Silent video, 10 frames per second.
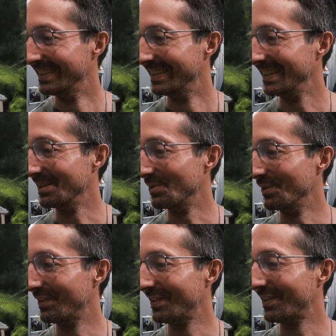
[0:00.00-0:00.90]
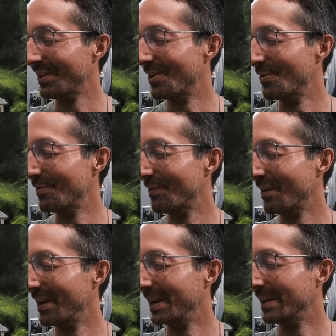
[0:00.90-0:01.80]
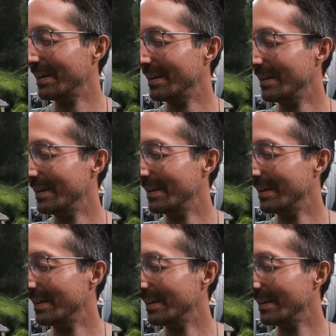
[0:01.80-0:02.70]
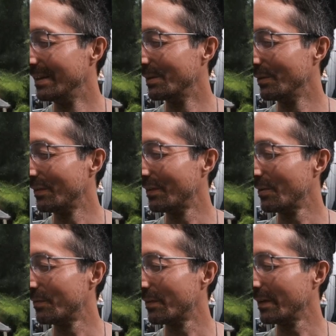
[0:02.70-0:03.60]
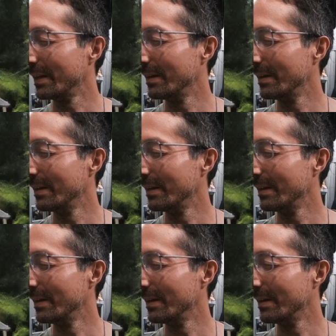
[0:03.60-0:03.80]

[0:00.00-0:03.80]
It was so funny. It was so funny.